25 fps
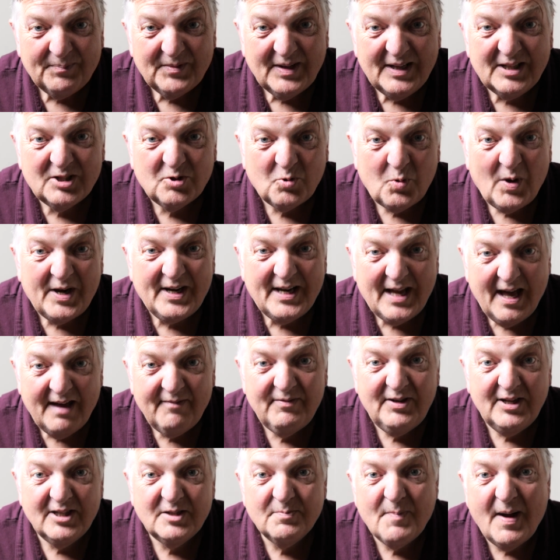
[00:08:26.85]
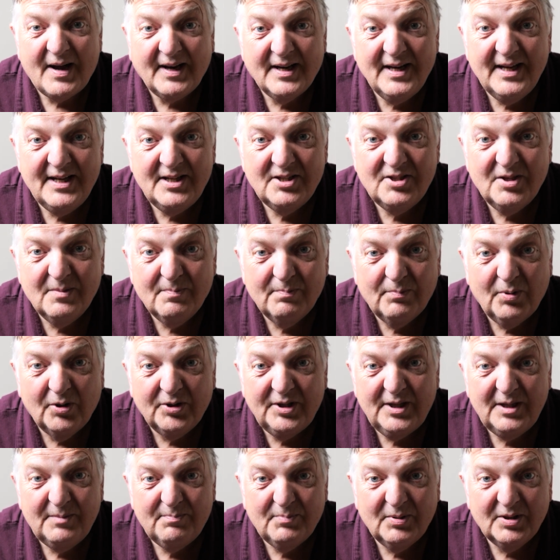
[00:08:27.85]
It's quite heavy, it's magnesium
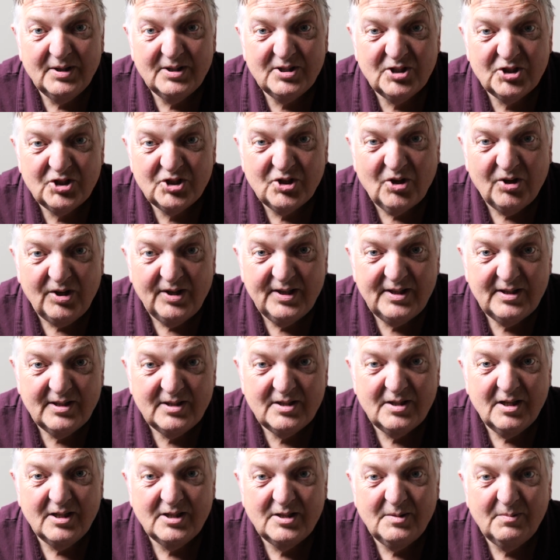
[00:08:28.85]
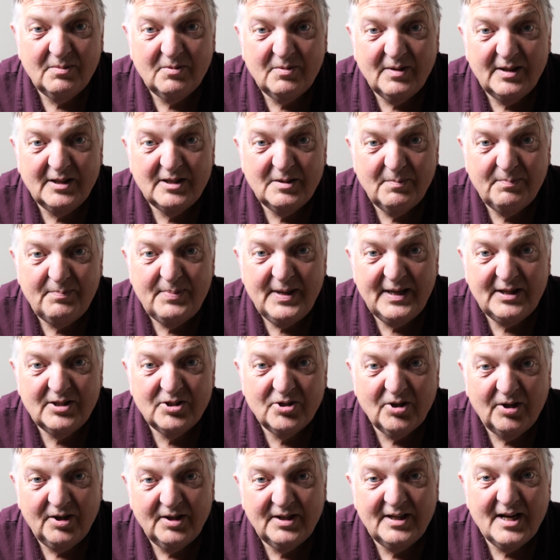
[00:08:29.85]
bodied, but it's solid, it's, it's, a, it's a big
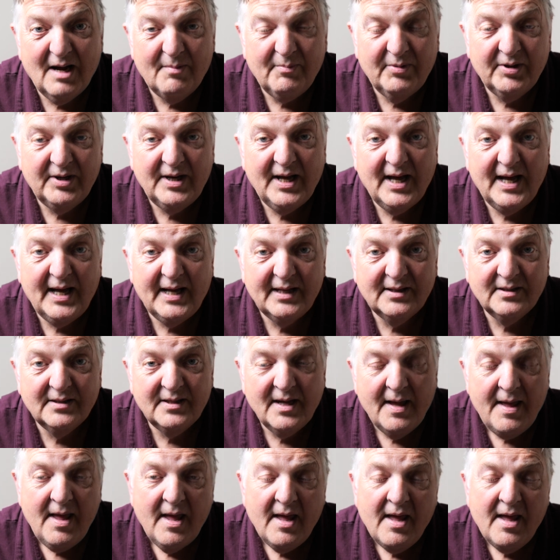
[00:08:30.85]
solid camera in the hand.